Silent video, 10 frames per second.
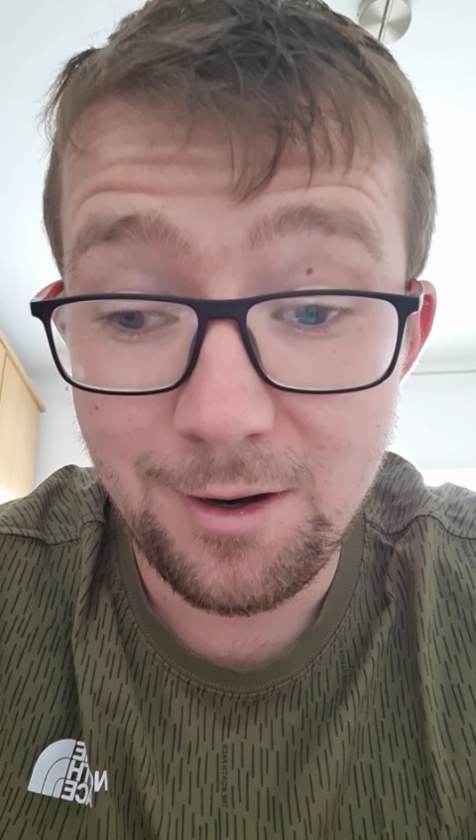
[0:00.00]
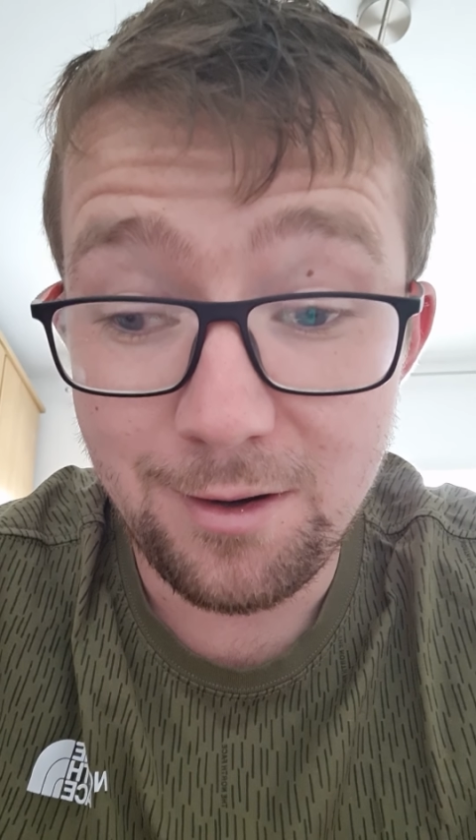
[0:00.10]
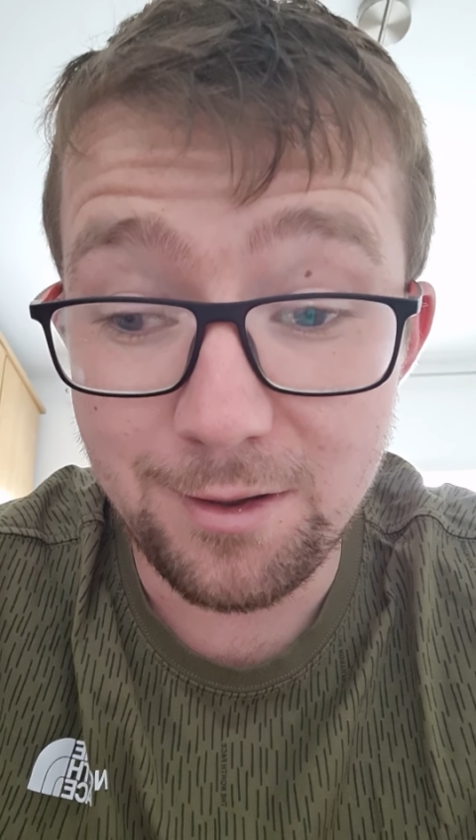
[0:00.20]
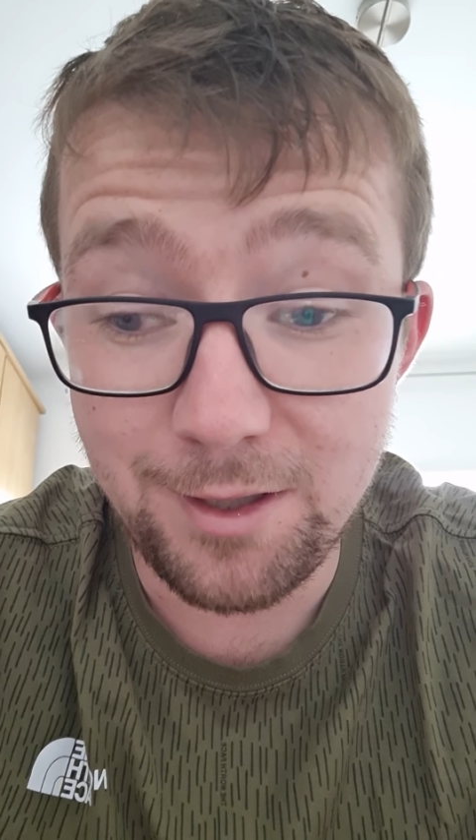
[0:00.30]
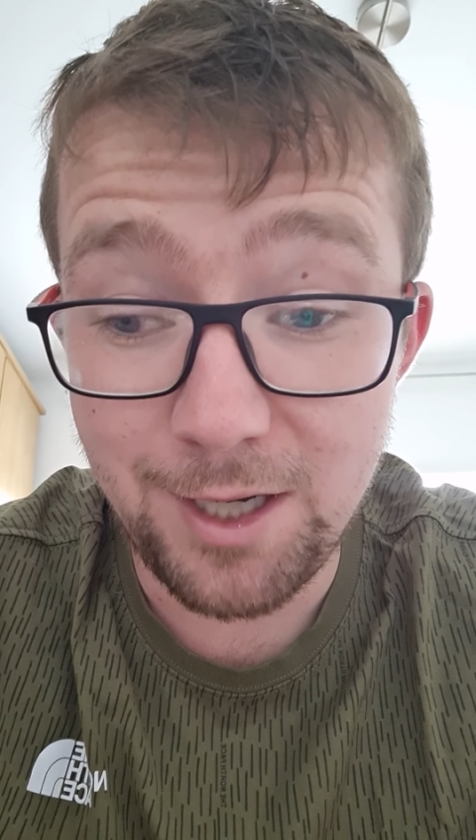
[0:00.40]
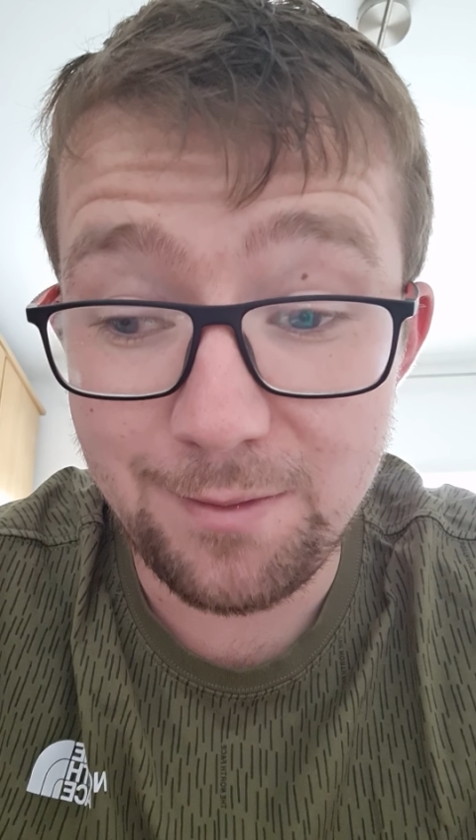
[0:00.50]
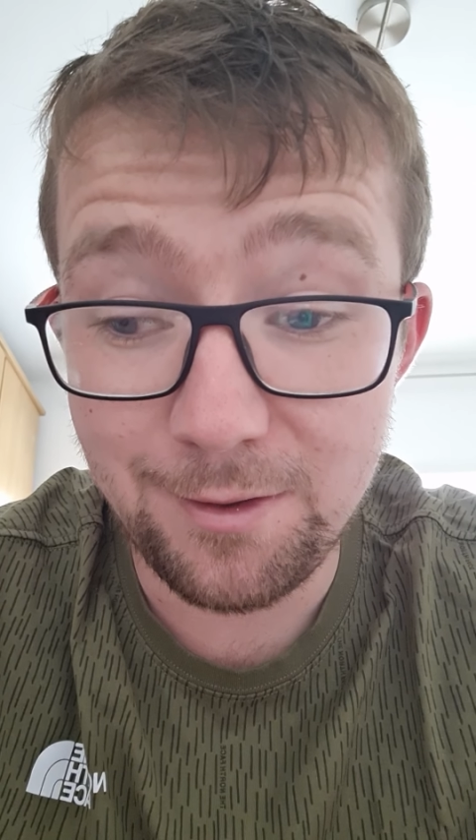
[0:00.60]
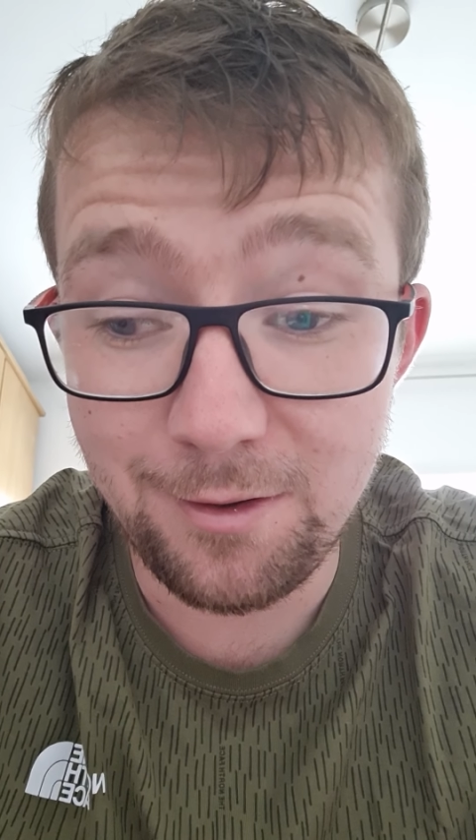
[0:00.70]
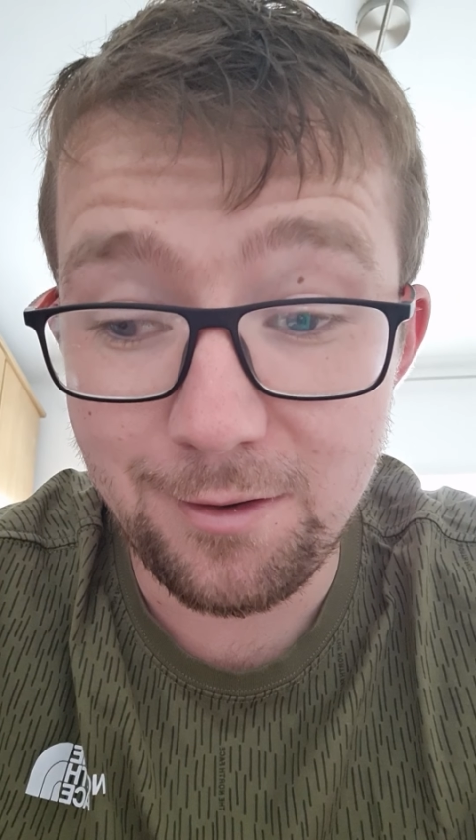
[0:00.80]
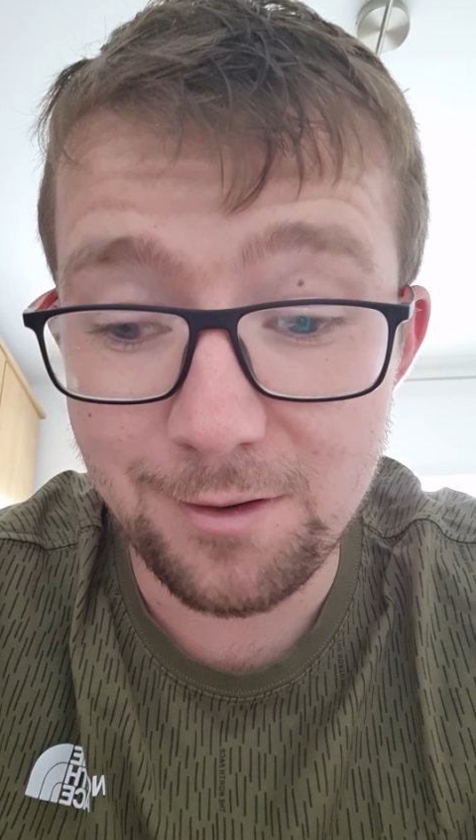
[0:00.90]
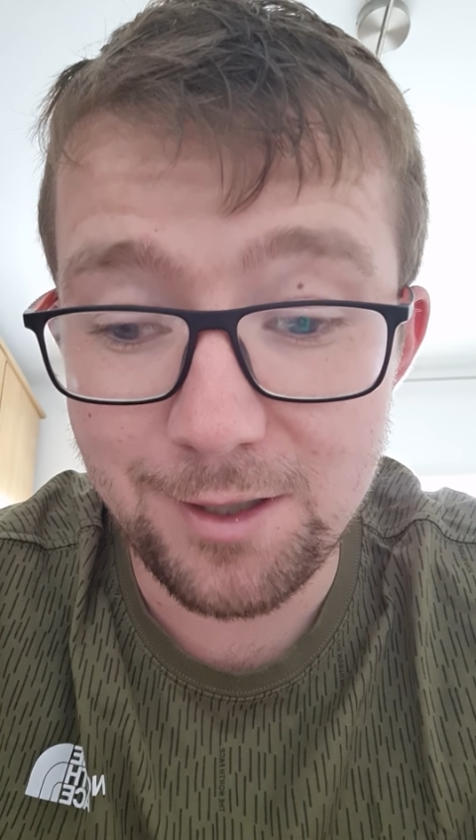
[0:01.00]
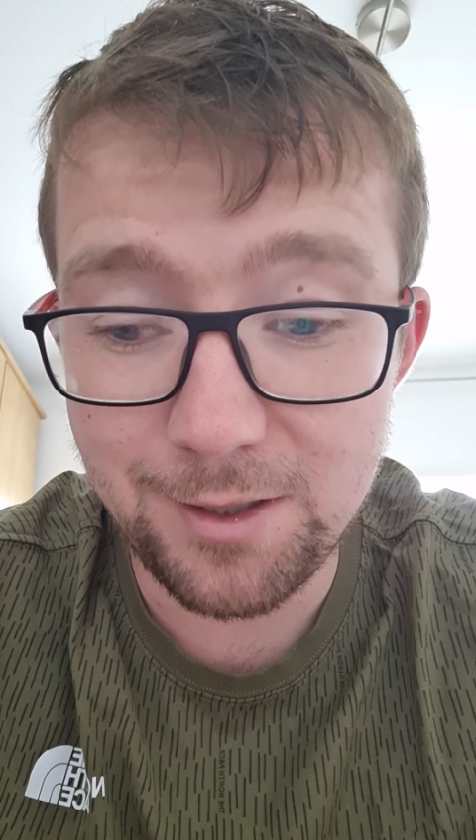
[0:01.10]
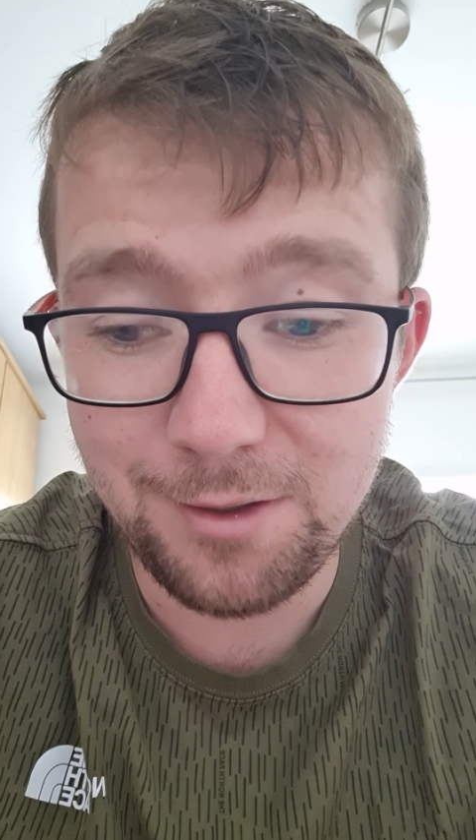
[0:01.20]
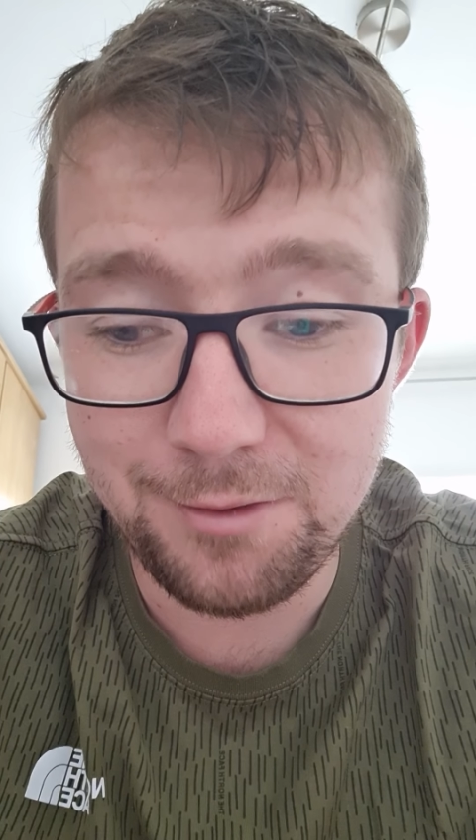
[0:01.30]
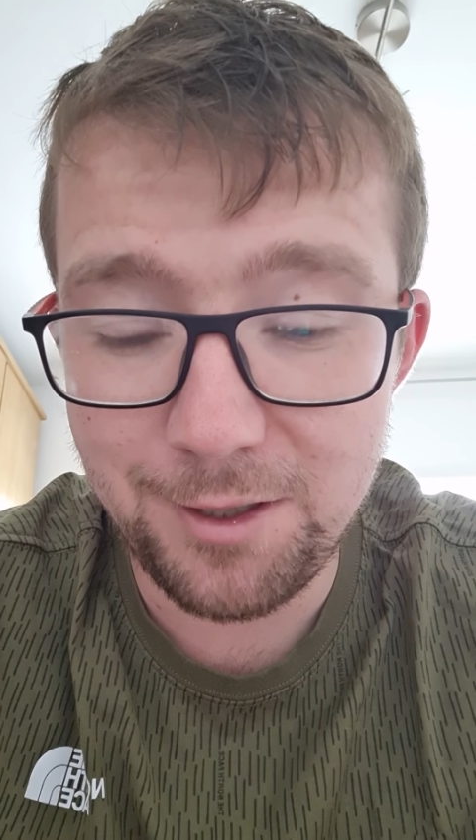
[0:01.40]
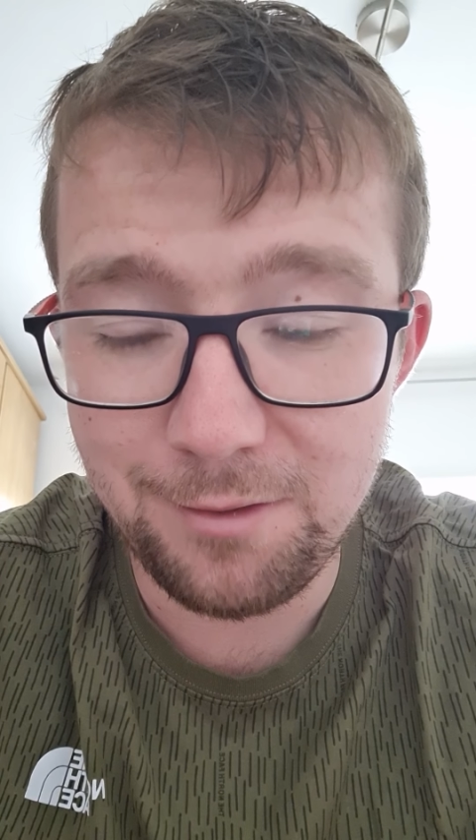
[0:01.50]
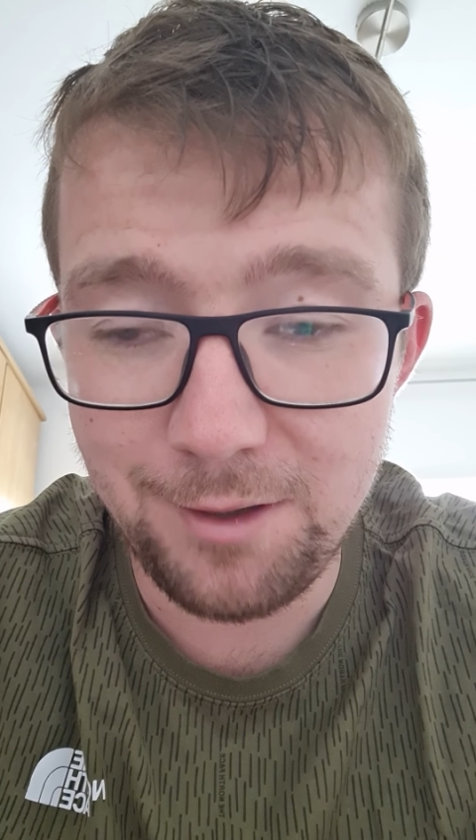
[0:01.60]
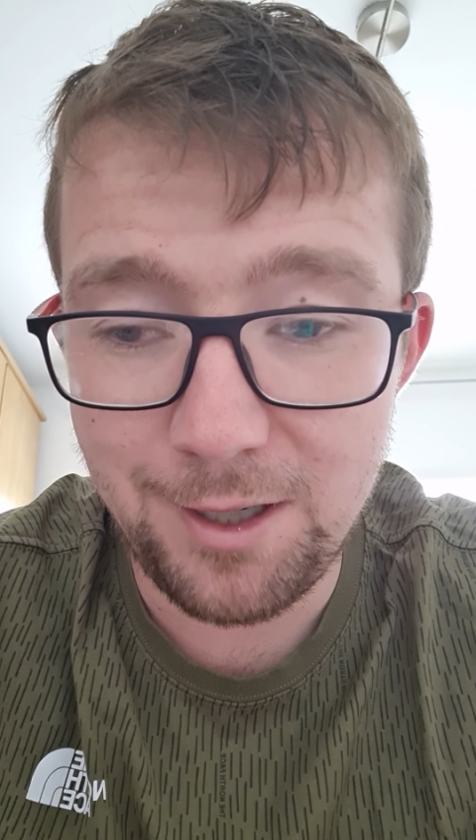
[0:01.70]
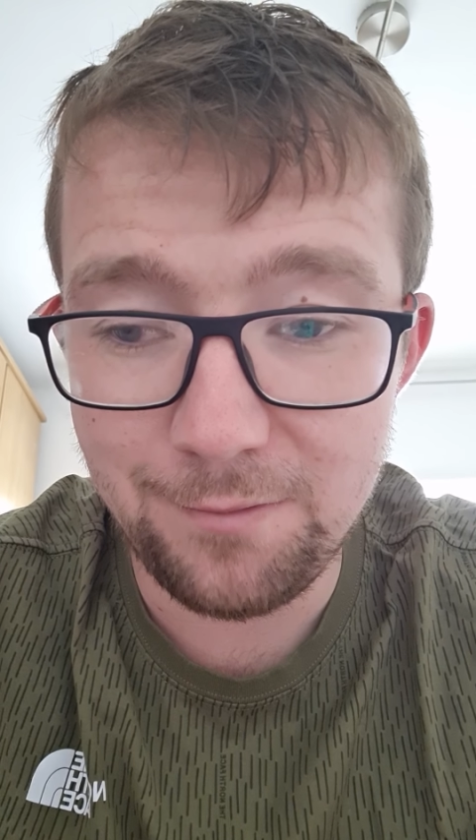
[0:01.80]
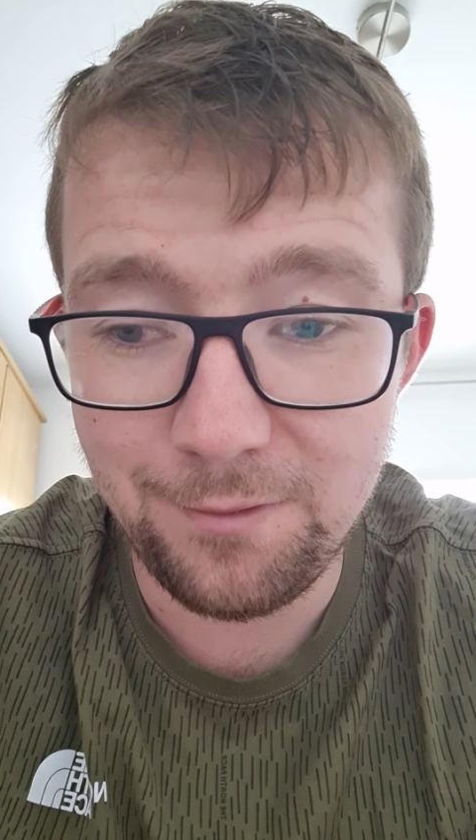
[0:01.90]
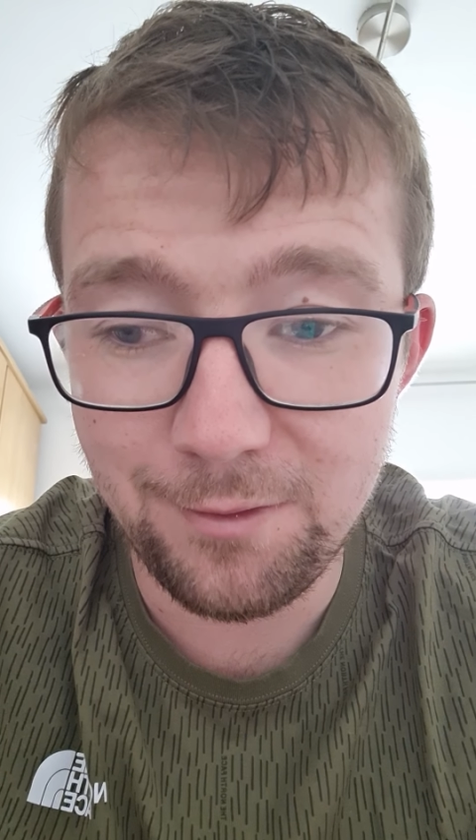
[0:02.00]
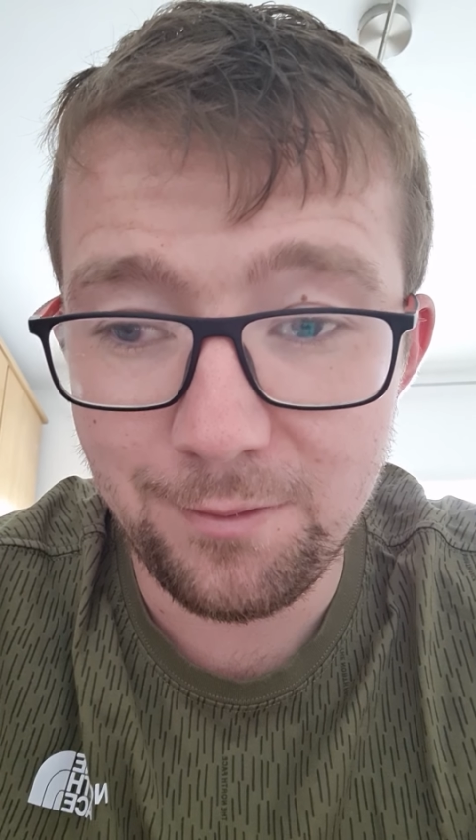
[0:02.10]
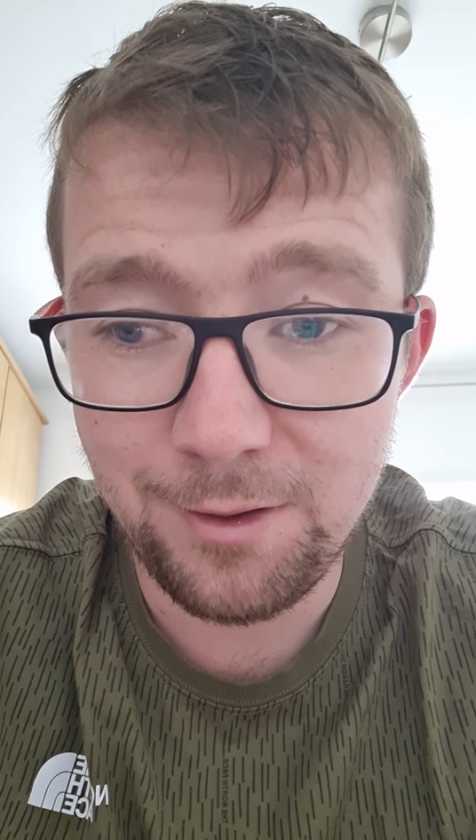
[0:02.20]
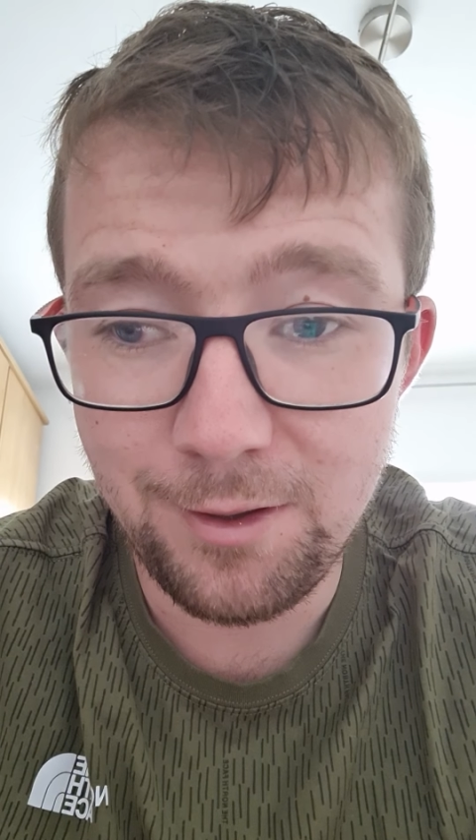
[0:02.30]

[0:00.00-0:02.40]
like they hammered Cork, and that didn't really do anything for them.